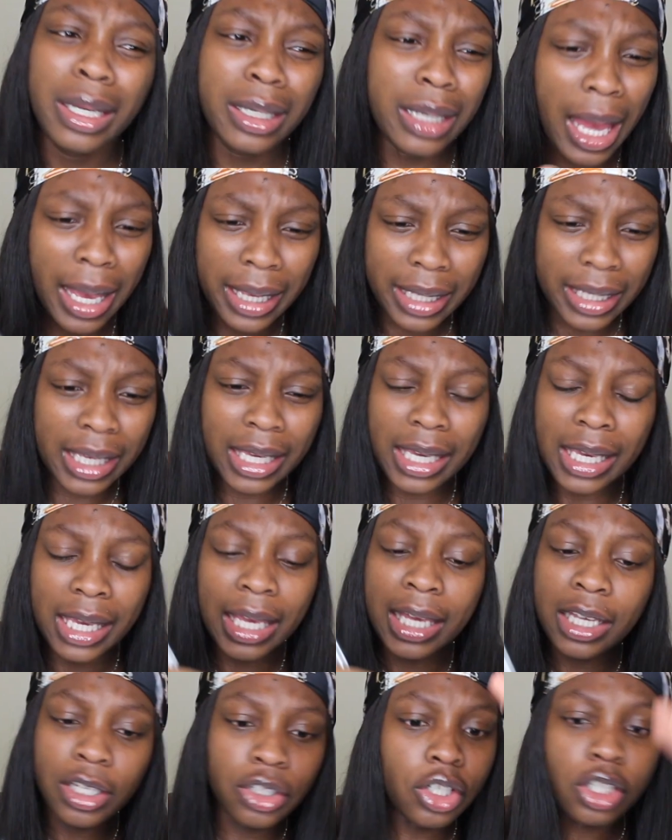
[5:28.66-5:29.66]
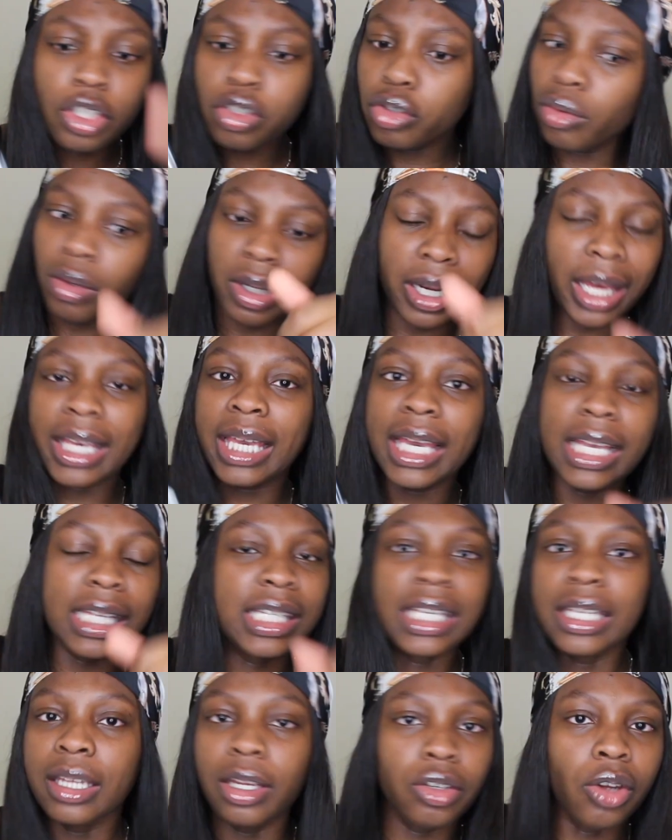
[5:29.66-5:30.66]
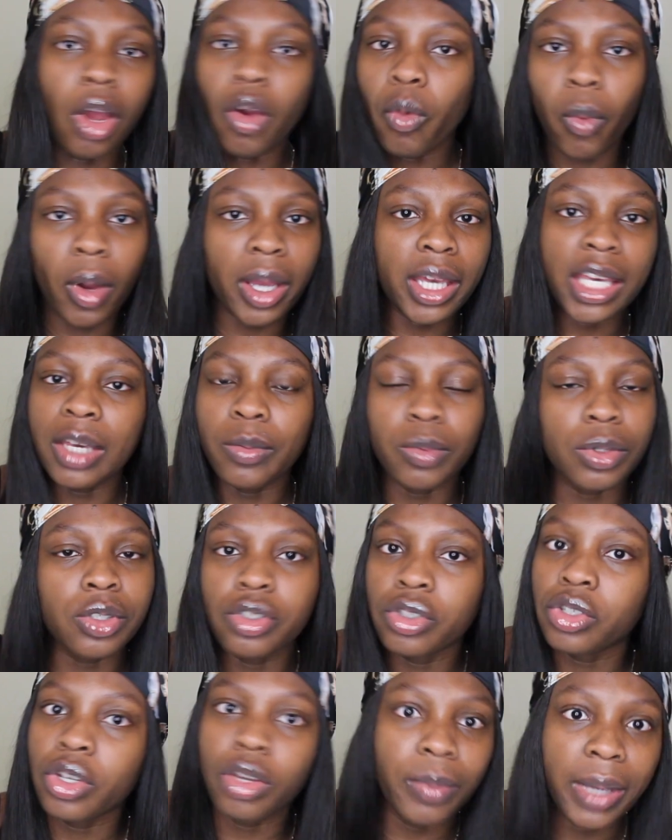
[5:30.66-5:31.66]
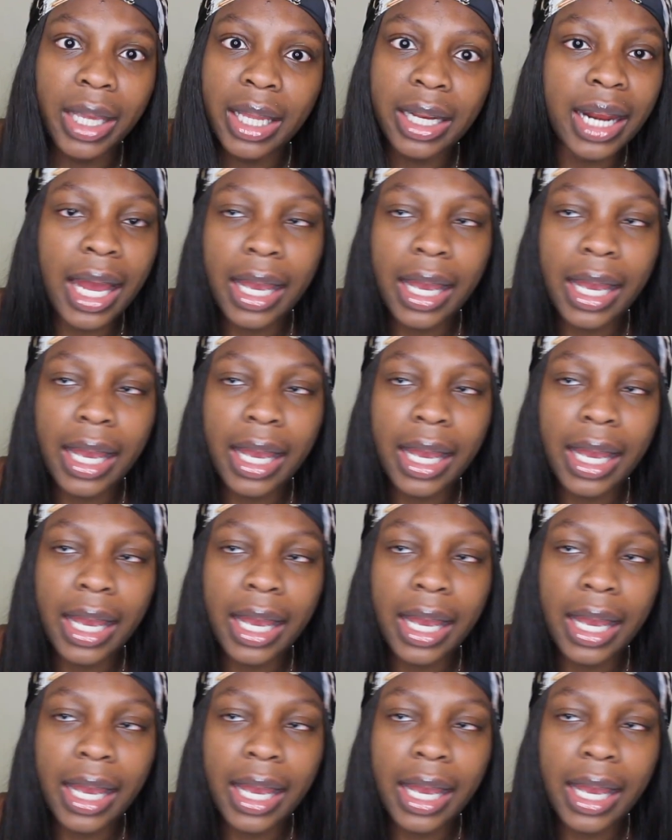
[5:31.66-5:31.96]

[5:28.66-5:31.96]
Like he just looked like he didn't know what he was doing.